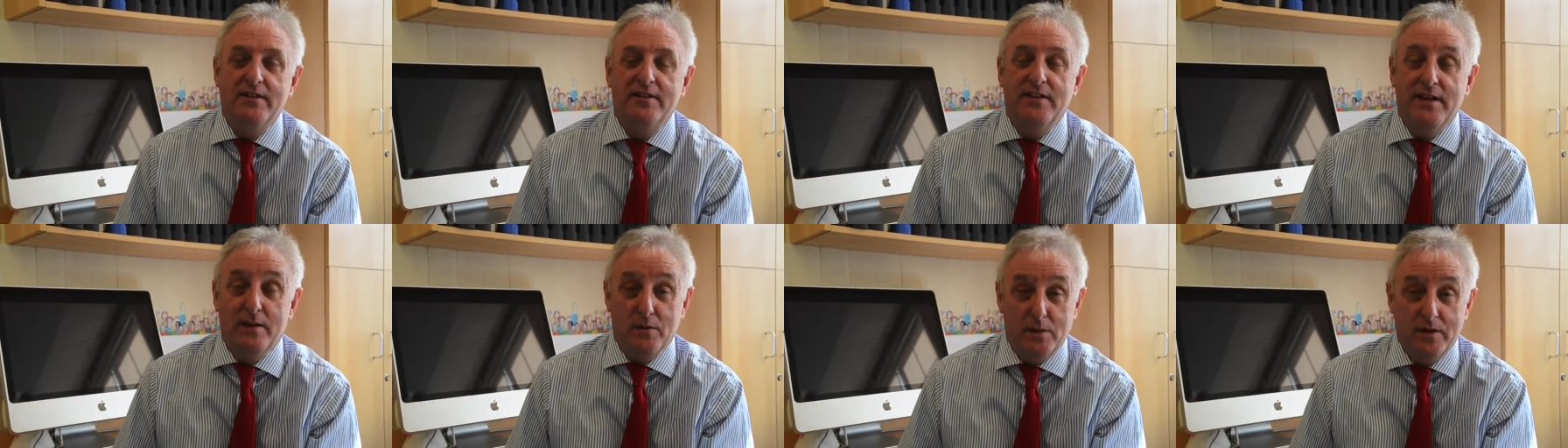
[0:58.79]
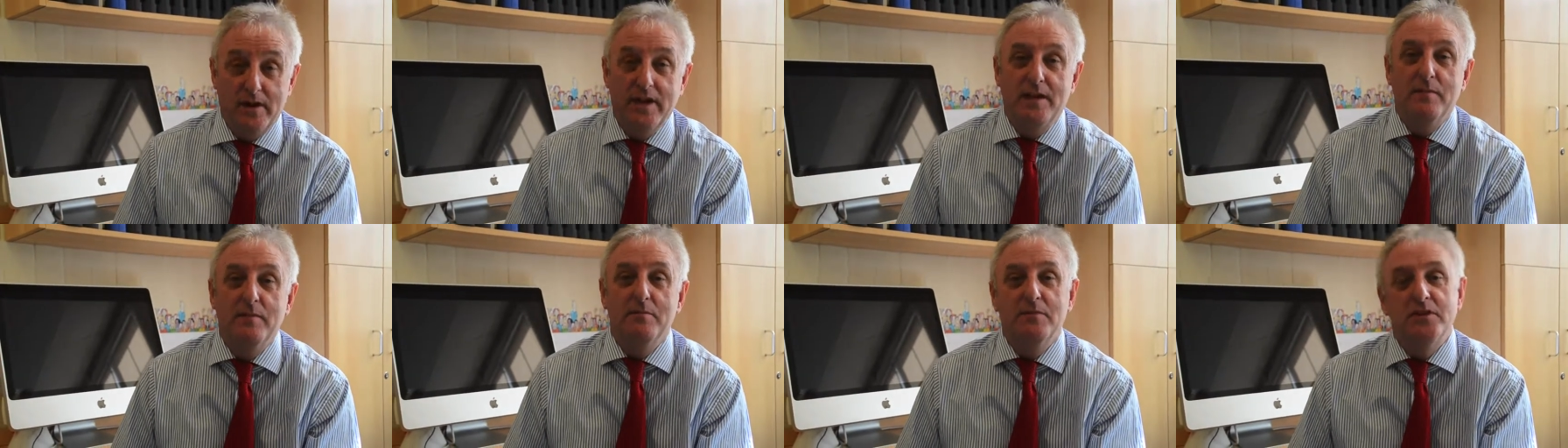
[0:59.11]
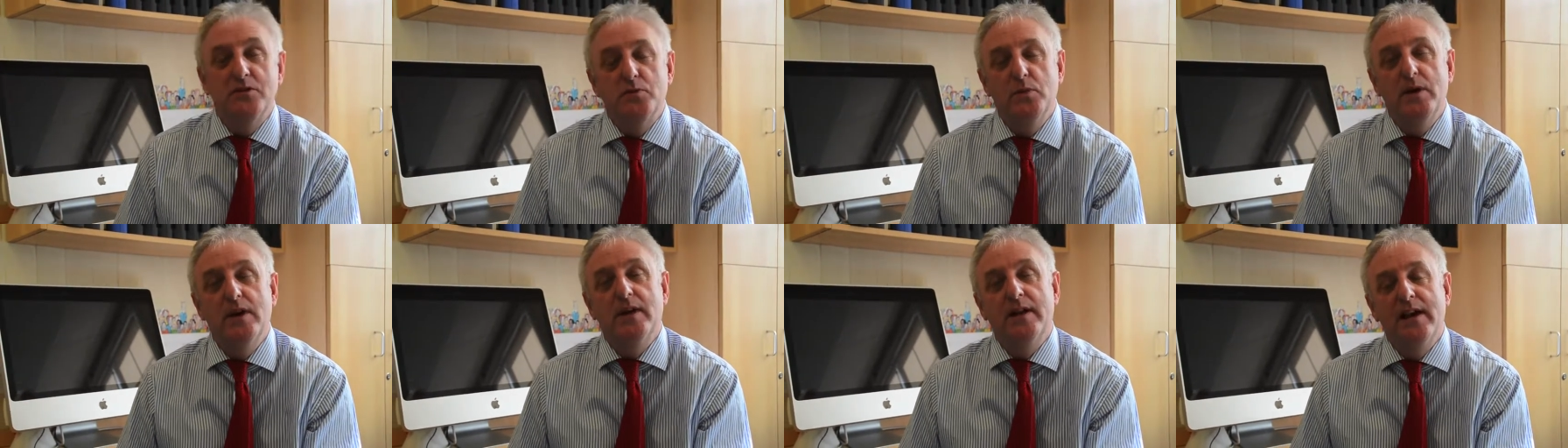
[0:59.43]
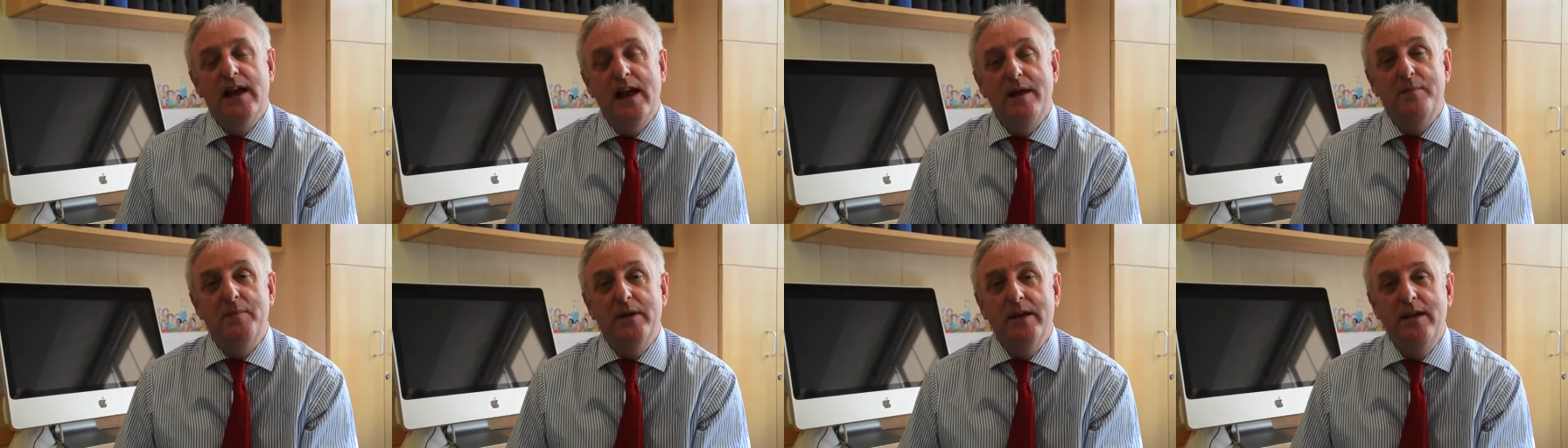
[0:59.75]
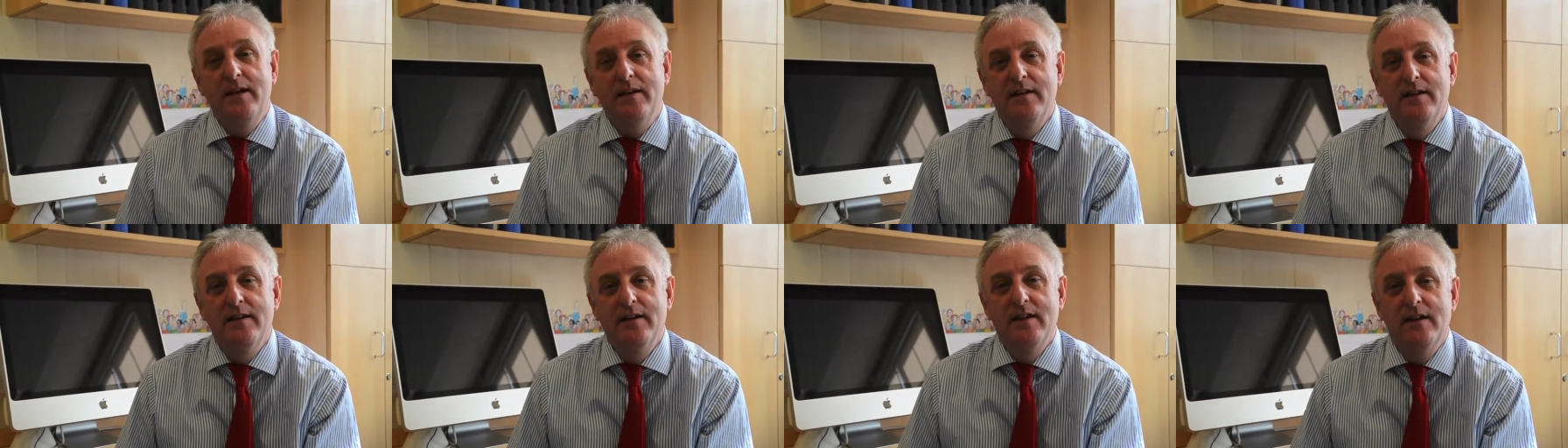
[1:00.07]
That will keep Miss Whelan
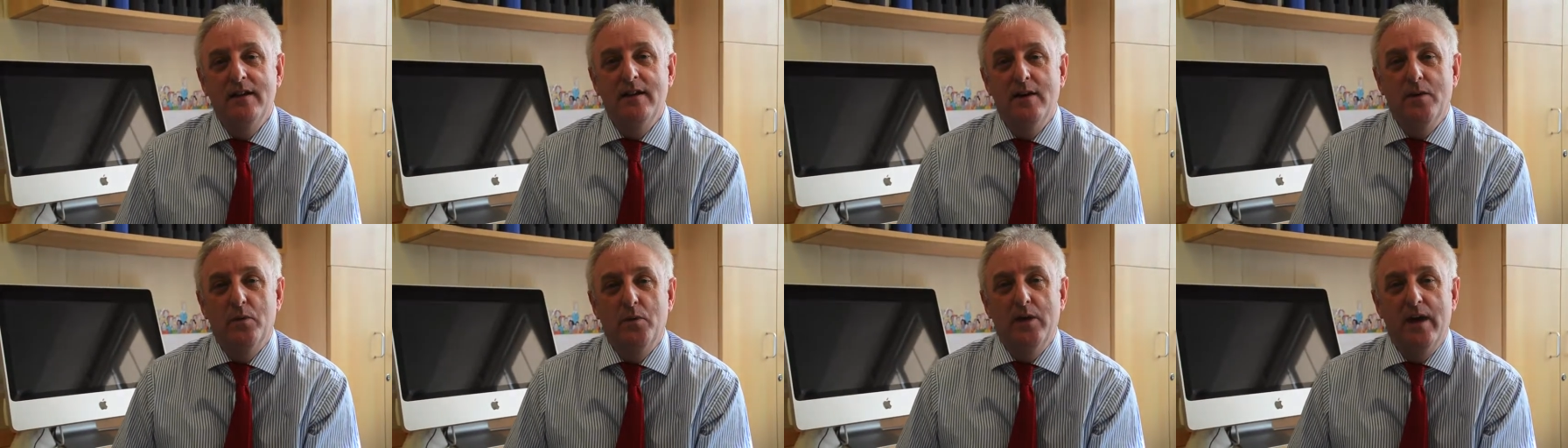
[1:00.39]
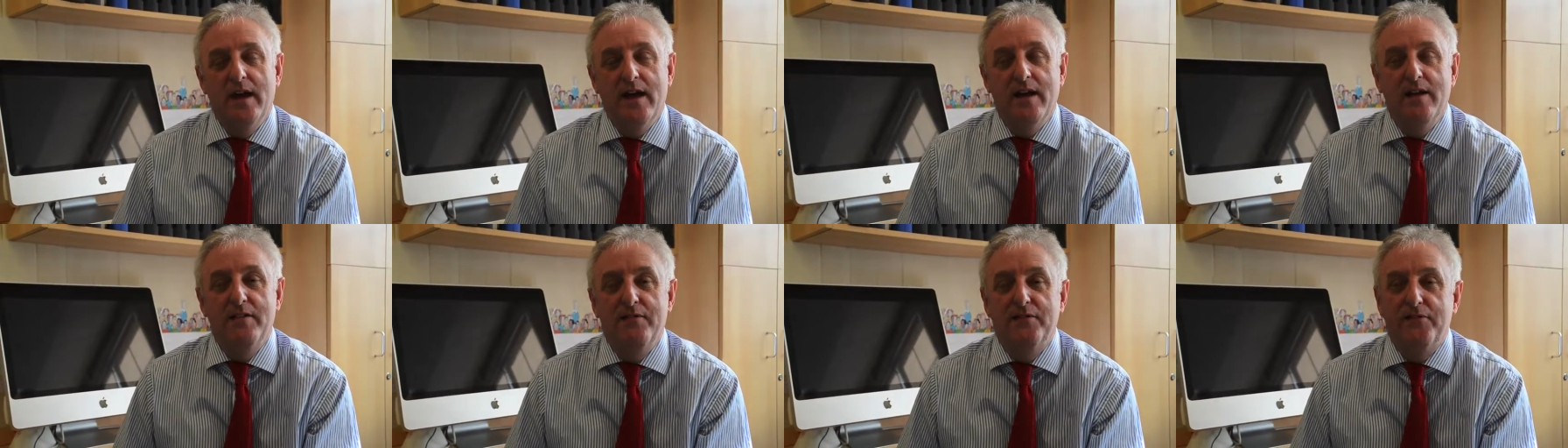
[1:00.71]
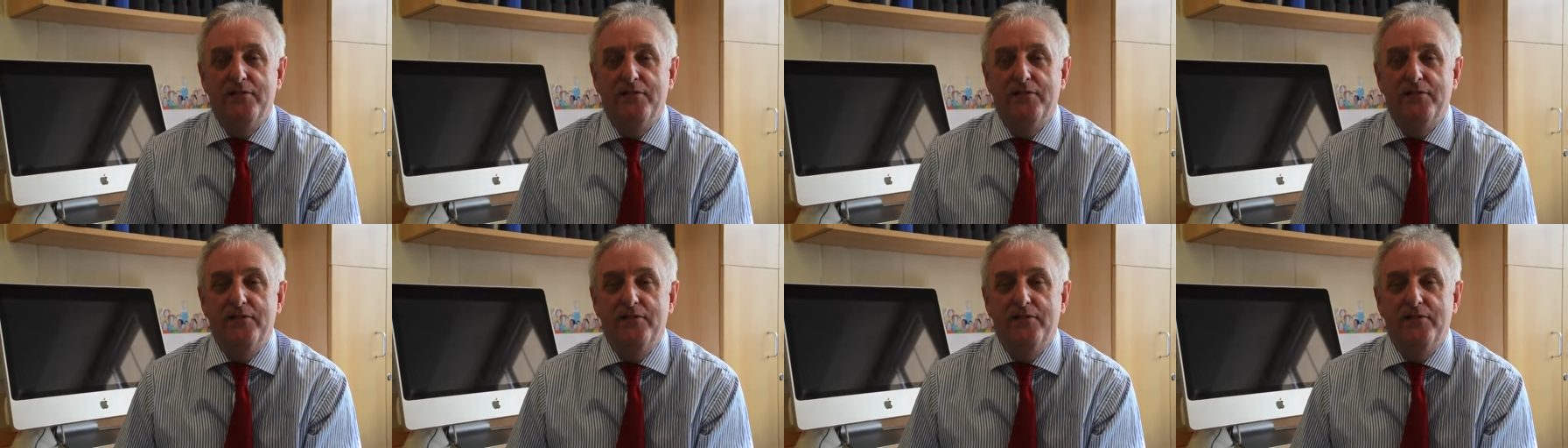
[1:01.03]
happy. We have